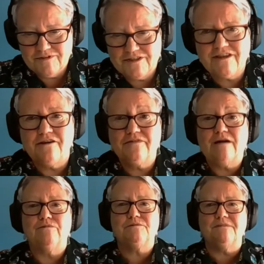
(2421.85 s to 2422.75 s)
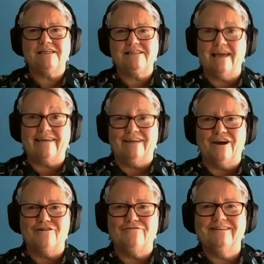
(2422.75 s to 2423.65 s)
So that was me taking
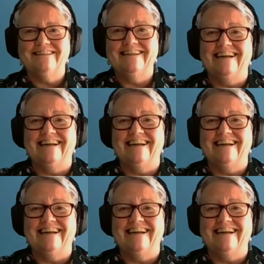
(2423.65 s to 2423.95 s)
over.